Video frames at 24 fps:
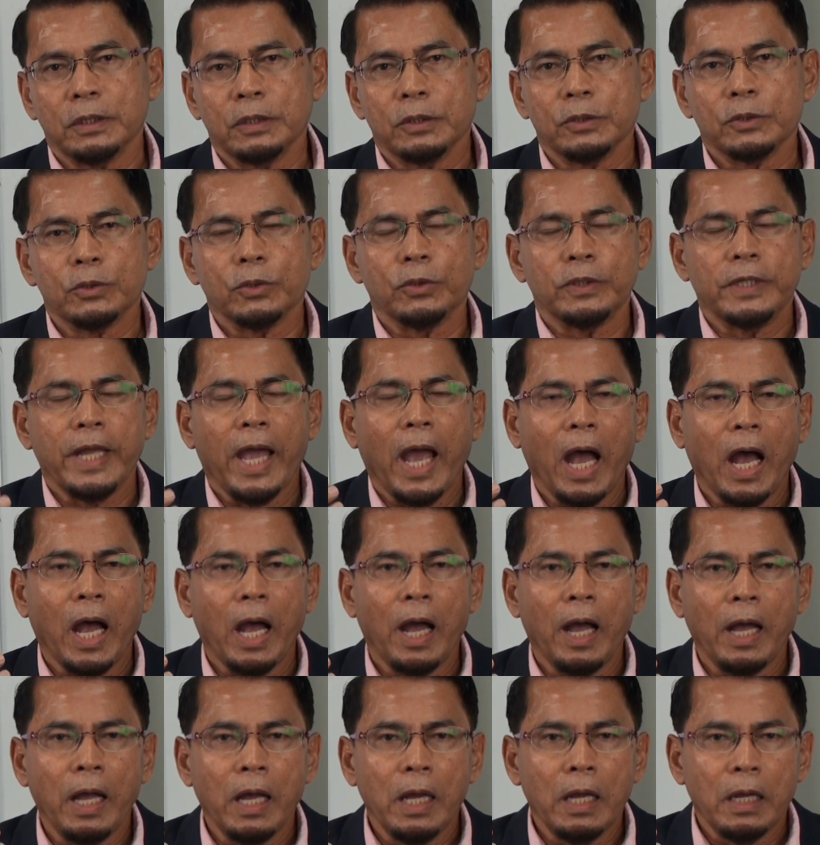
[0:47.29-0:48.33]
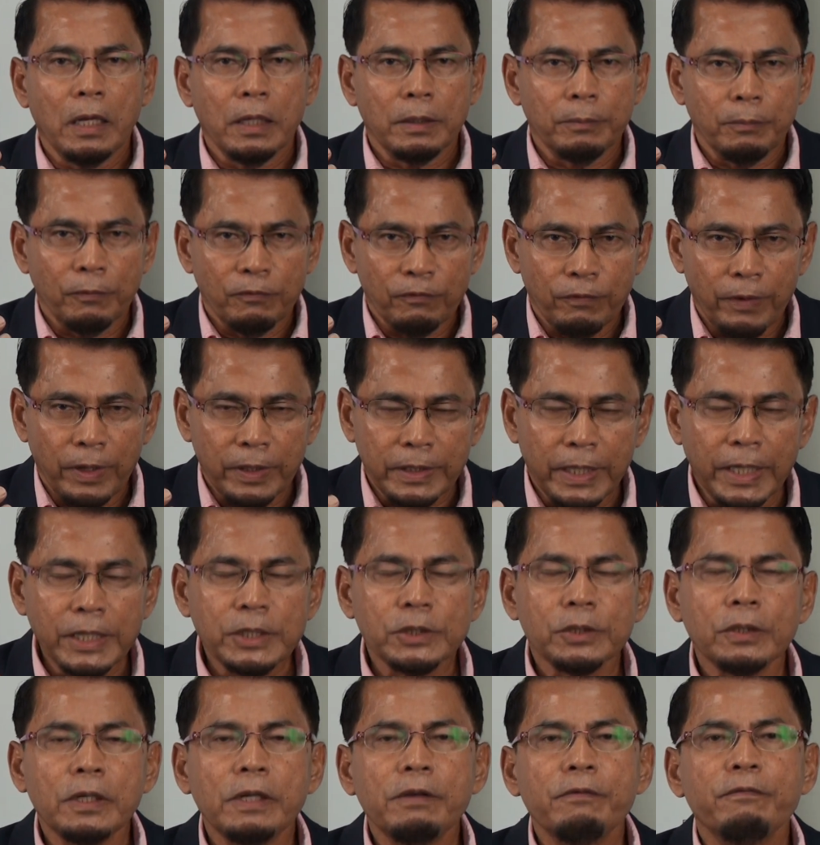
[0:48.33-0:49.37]
So there are
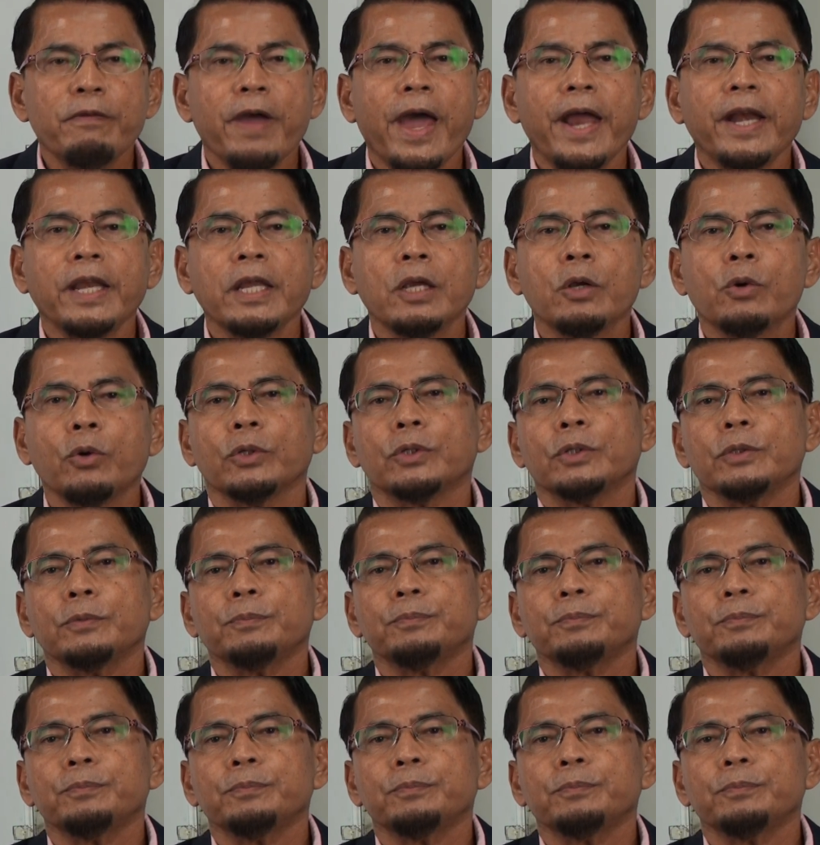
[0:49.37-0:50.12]
naturally very good